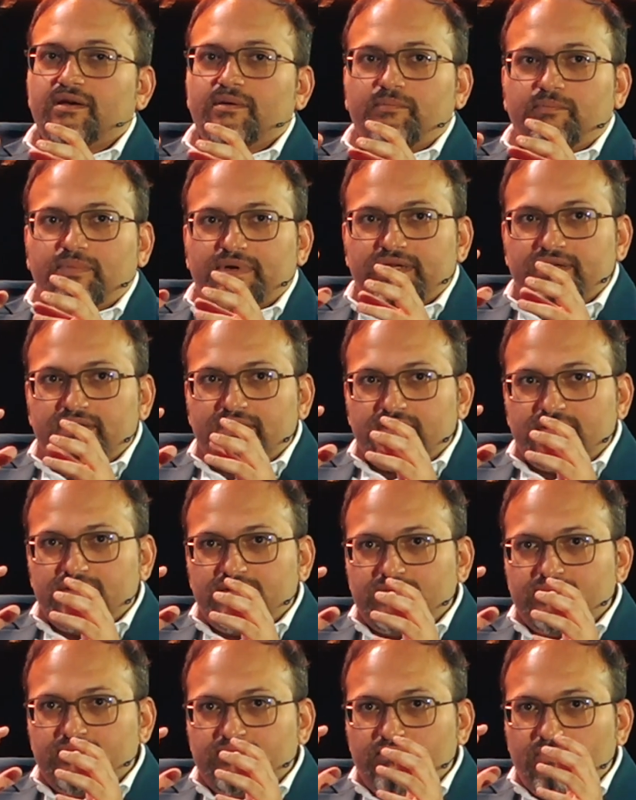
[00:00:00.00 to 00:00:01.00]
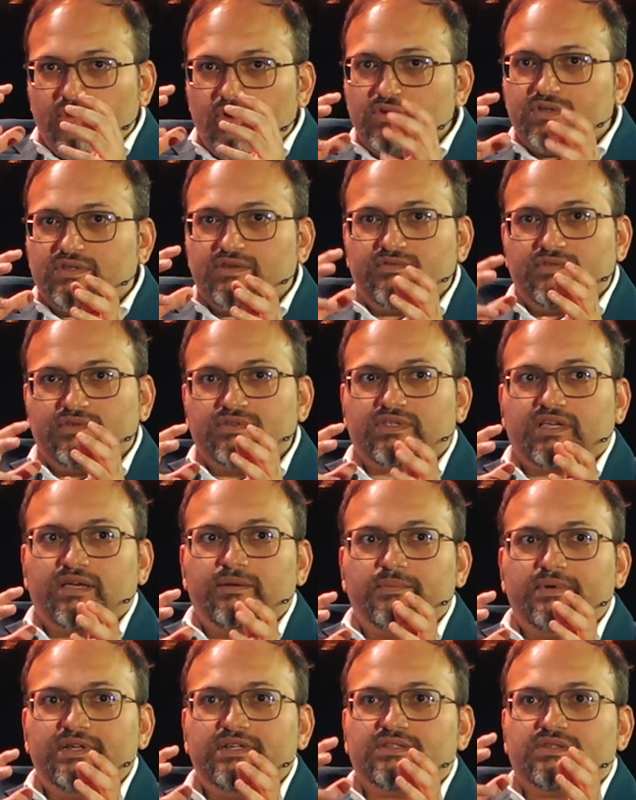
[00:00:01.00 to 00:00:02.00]
But most of those
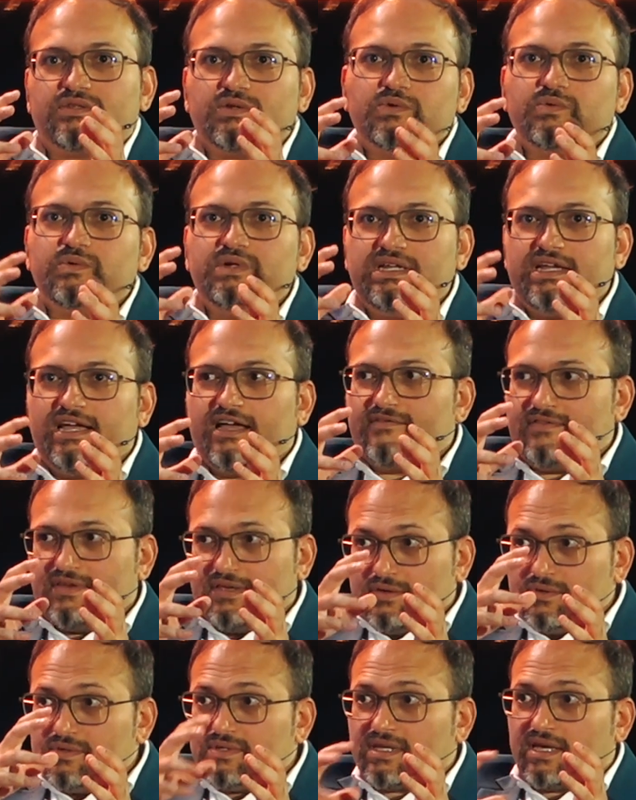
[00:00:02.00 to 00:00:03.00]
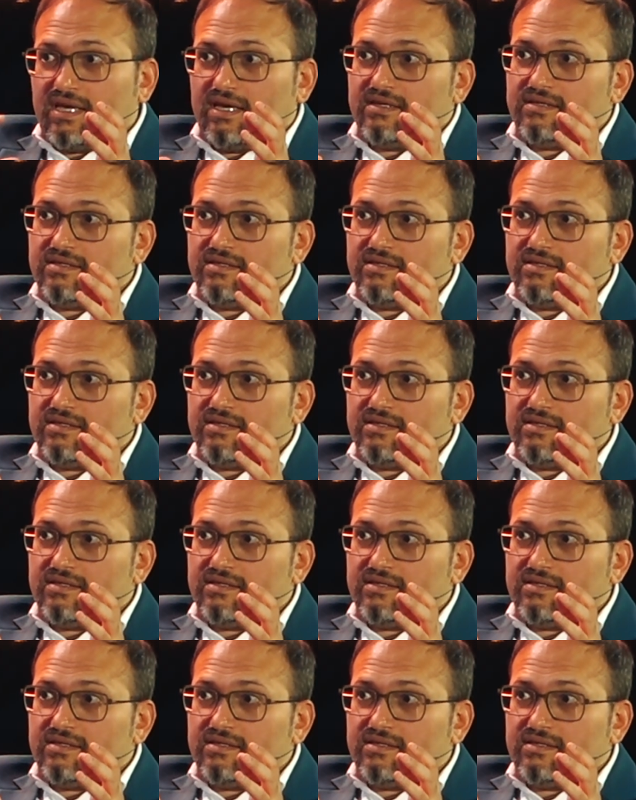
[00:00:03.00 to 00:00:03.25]
companies don't really have a use case.